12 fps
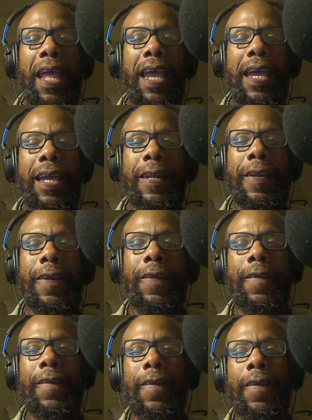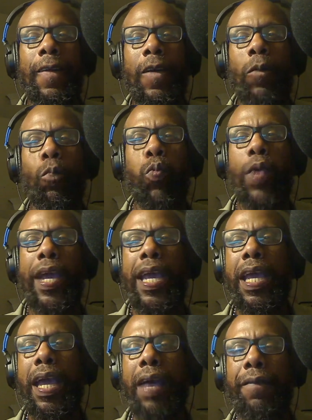and
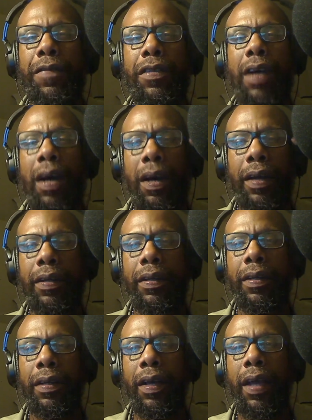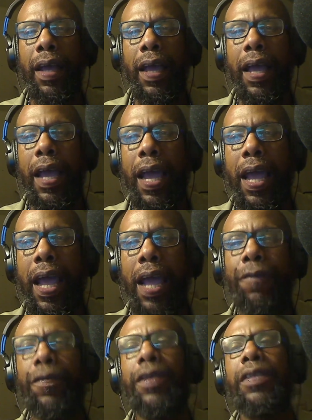we have done
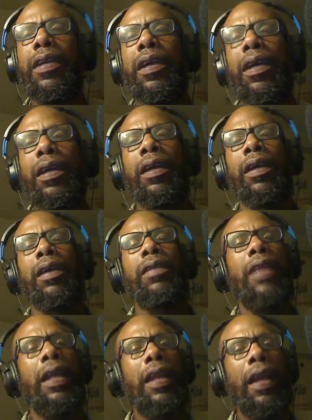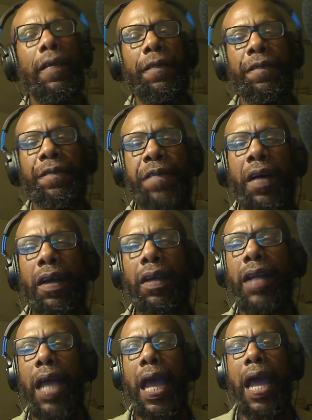everything that they
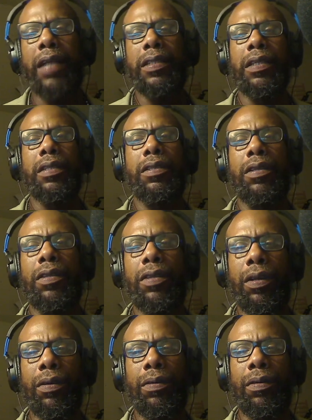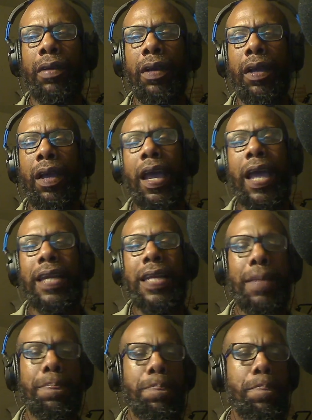fucking ask us to do, and
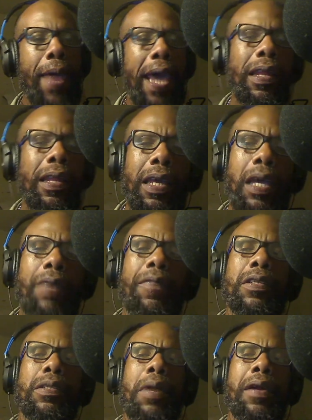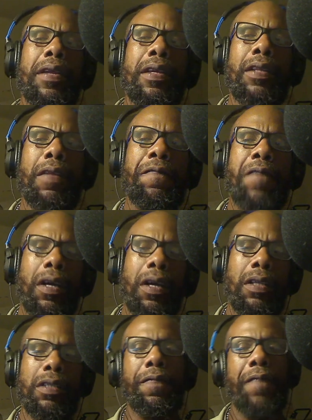they barely give us money to
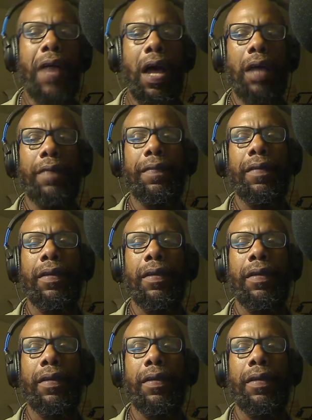fucking survive.